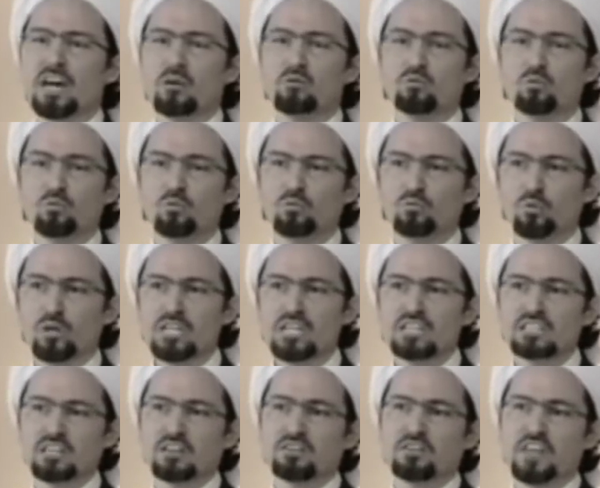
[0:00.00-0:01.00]
that we
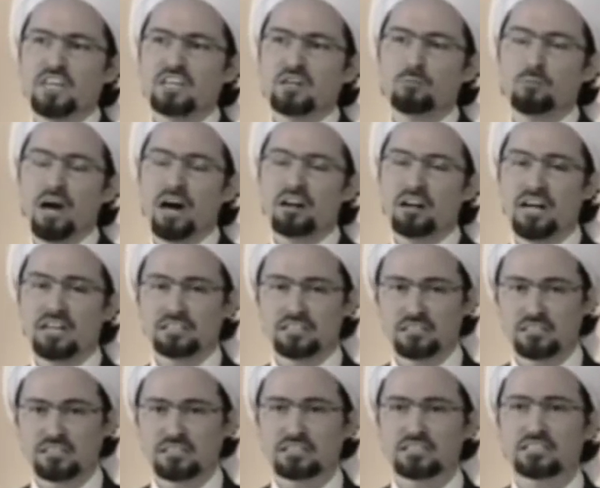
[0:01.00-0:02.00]
need to think about as
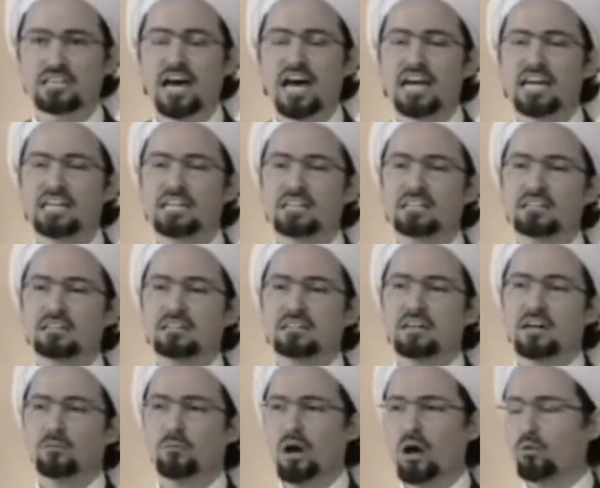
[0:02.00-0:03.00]
a society,
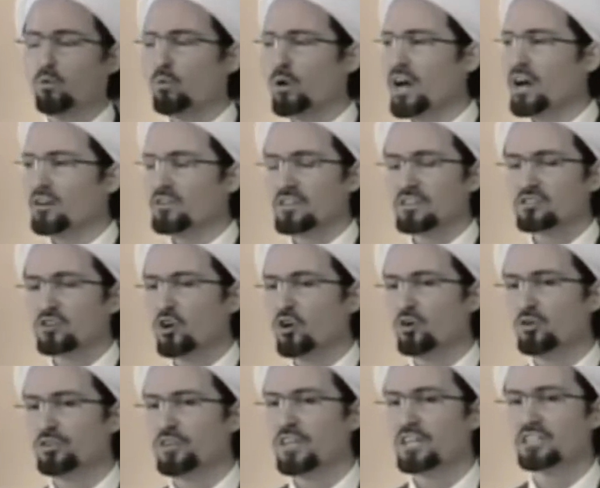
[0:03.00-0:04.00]
about where this
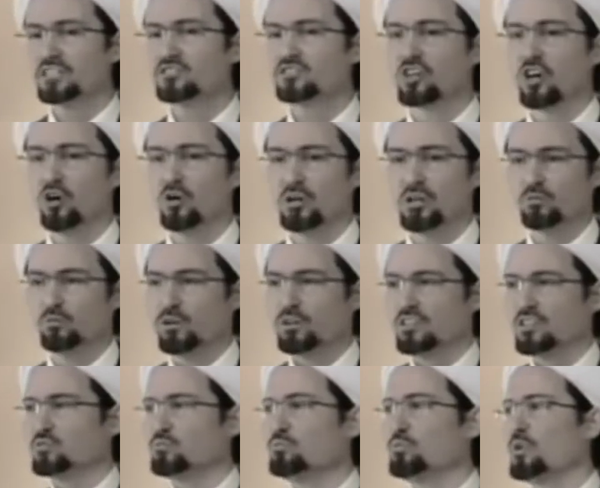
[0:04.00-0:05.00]
whole thing is going, where
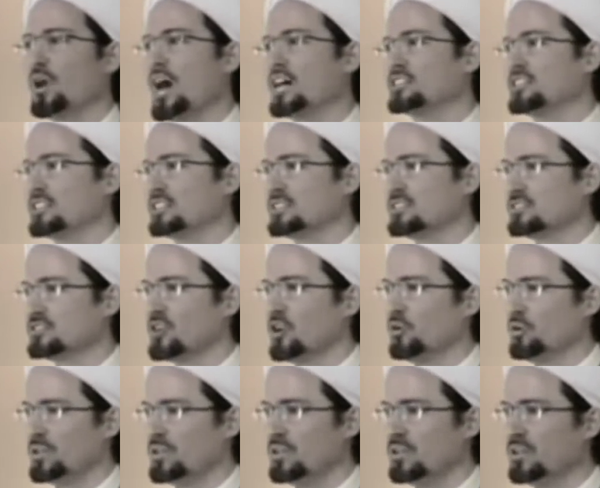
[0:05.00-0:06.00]
this project is
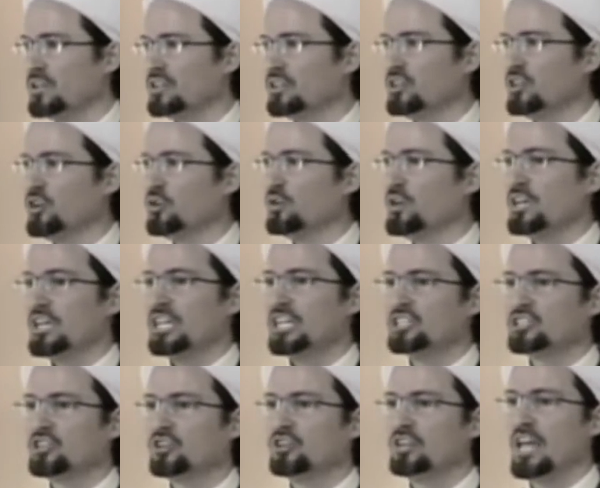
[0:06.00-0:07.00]
going. You know,
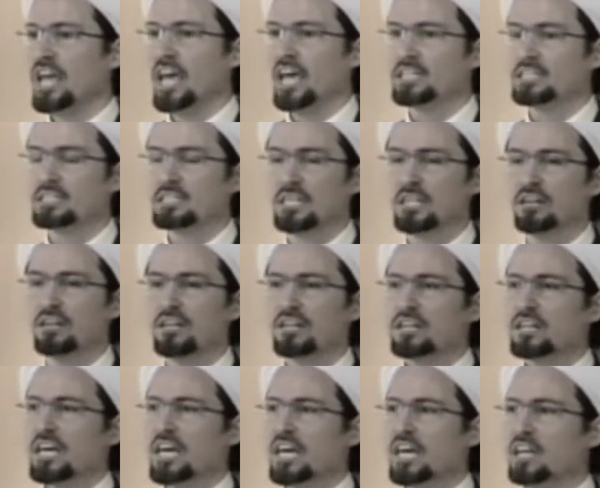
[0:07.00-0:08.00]
internet
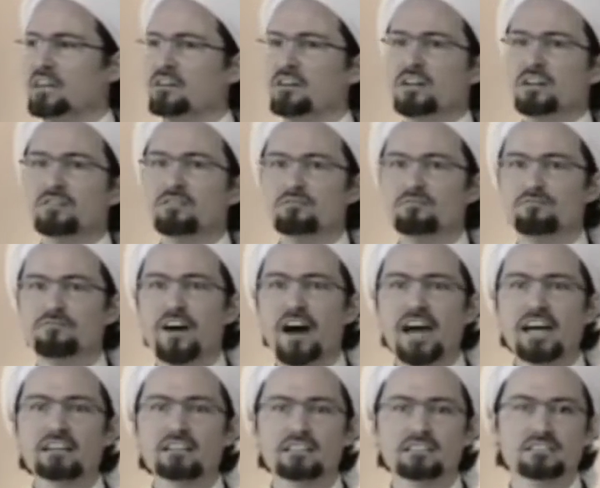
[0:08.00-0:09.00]
and
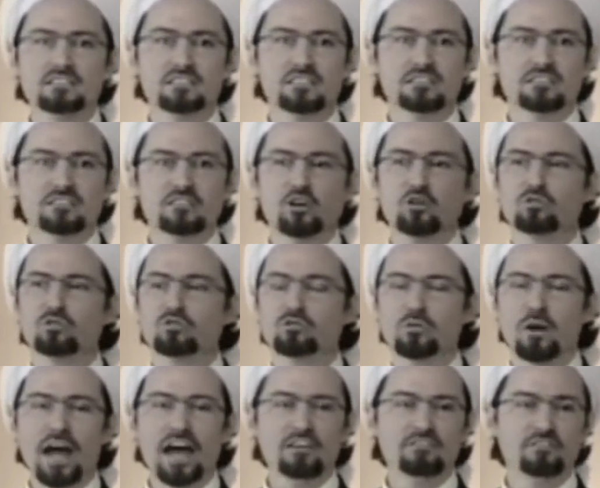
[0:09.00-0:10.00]
violence that's so
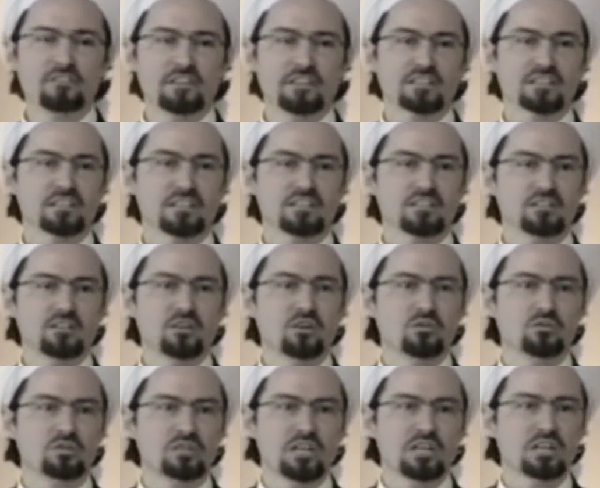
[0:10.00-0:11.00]
graphic, you
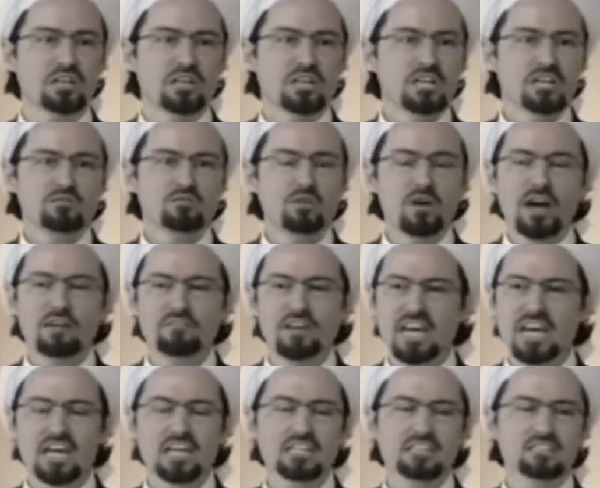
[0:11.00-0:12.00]
know, that if you have
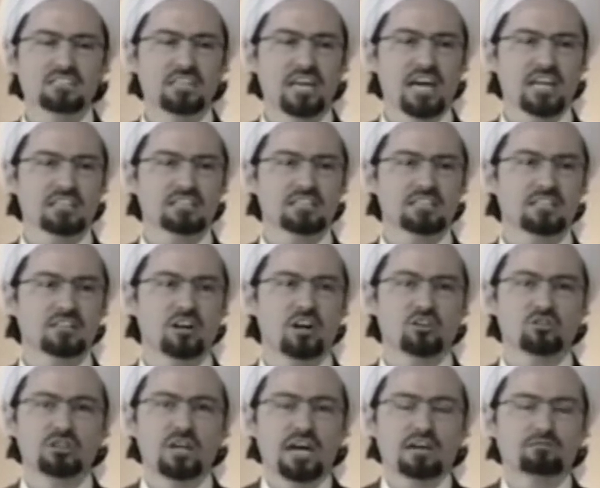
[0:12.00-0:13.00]
any sanity at
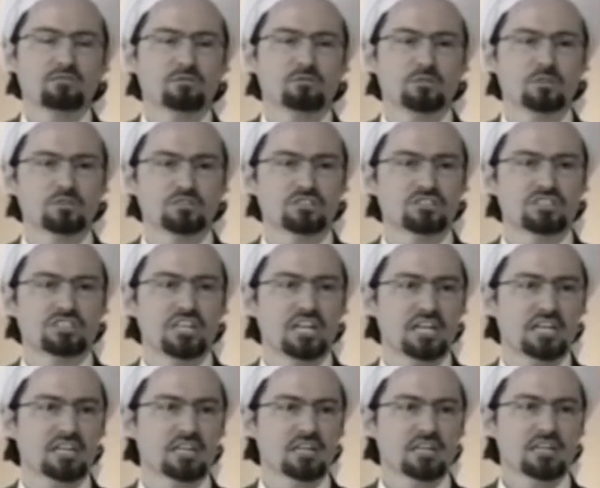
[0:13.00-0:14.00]
all, you have to feel
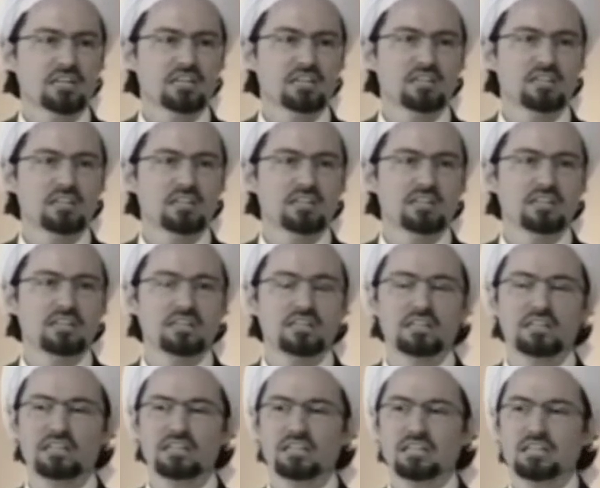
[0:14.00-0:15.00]
sick
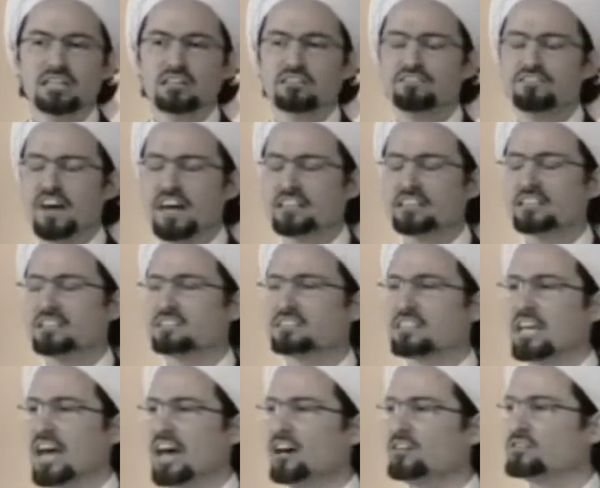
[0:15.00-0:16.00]
in the fact that
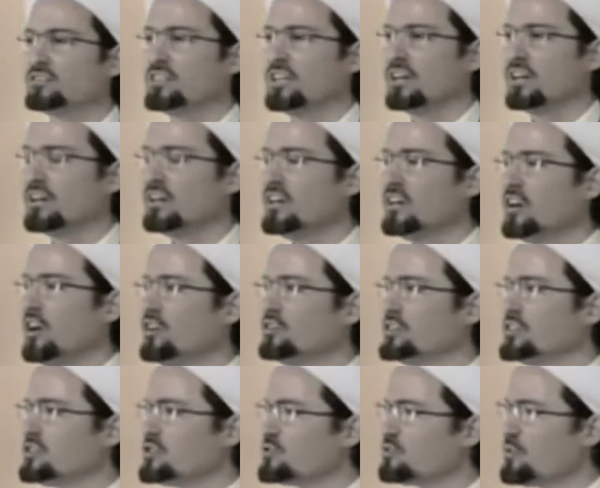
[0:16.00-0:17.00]
it's out there. All
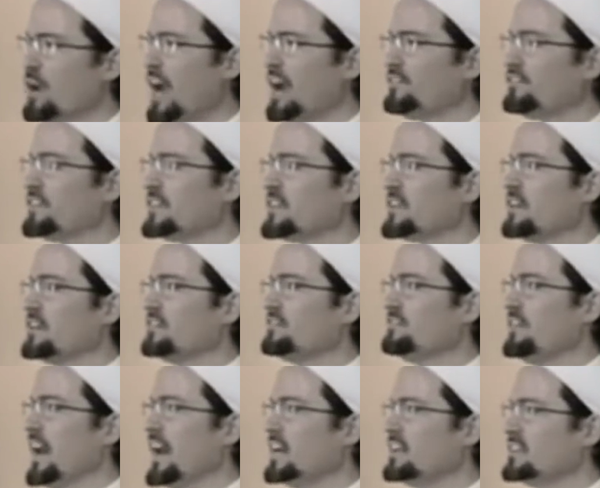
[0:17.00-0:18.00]
this graphic
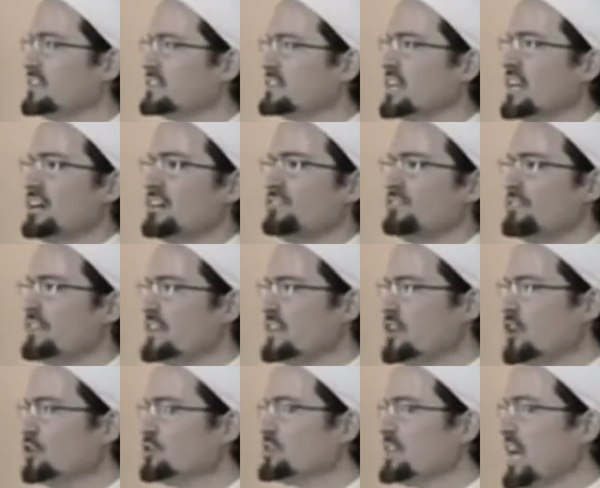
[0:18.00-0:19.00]
violence,
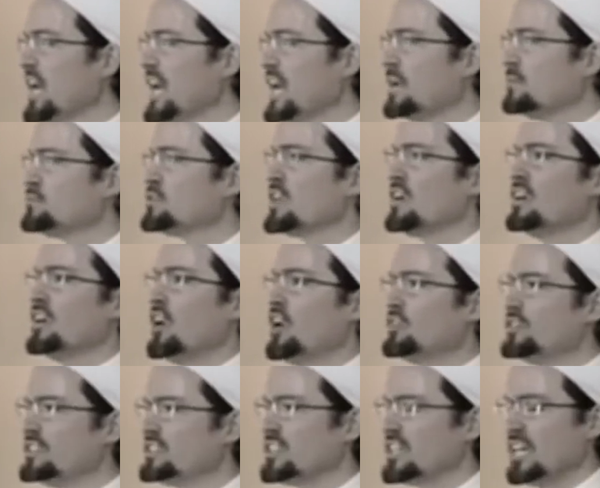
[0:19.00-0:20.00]
video games,
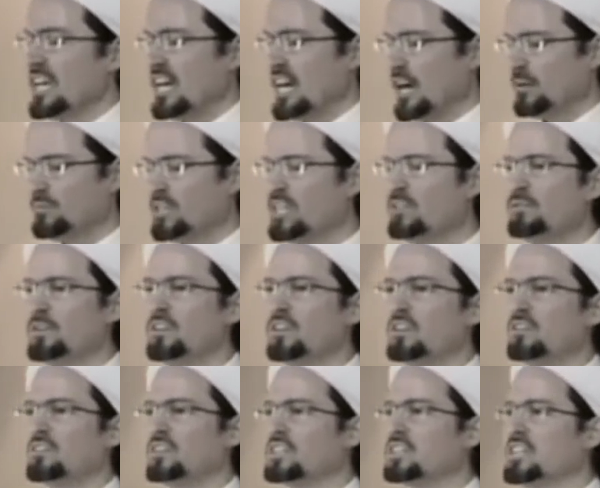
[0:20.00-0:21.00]
all these things. I mean,
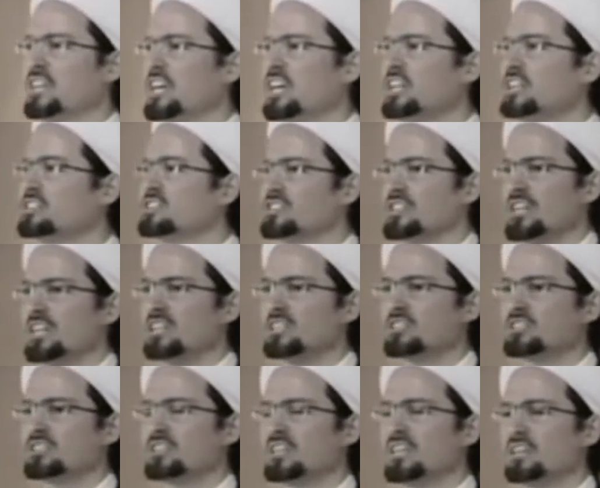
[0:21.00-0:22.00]
even the kid
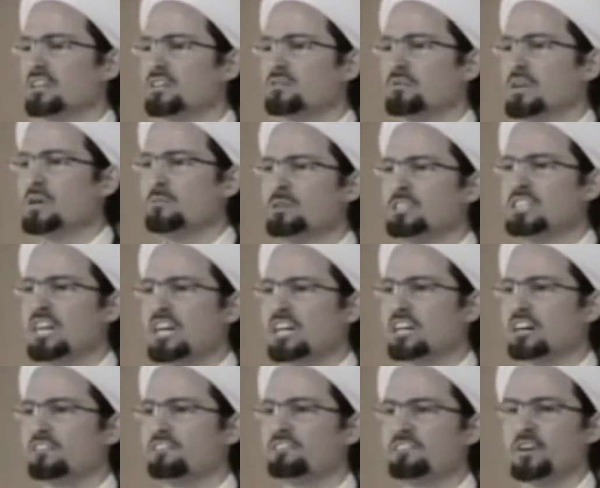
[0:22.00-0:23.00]
is
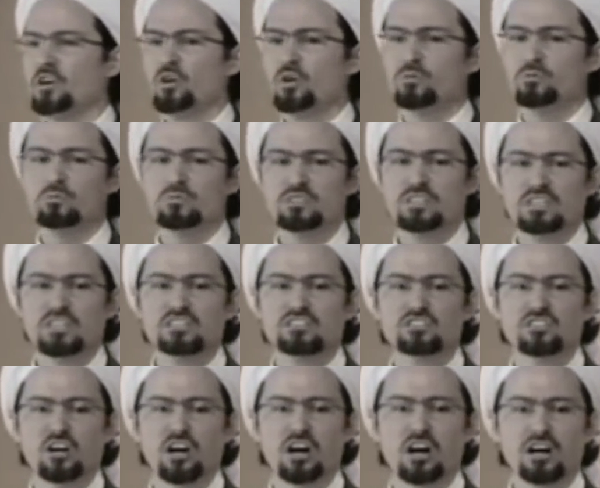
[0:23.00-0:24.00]
imitating a film that he
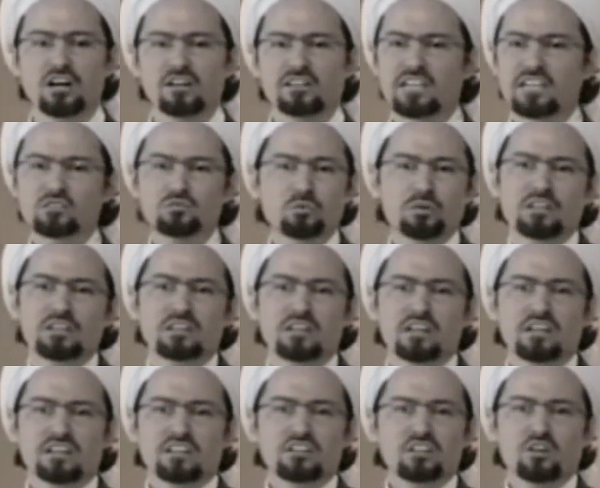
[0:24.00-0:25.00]
saw. That's what it,
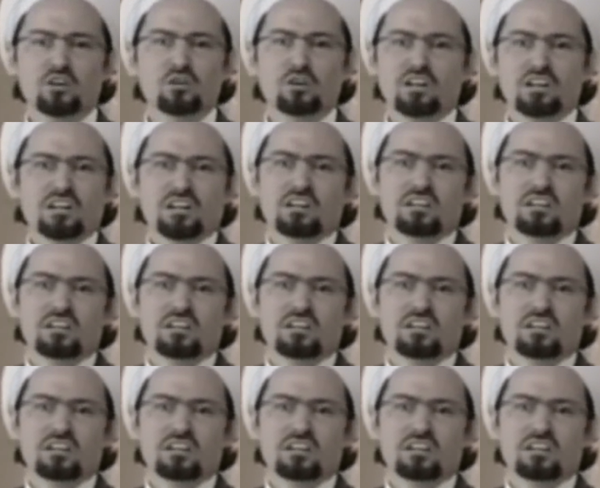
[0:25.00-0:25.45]
you know.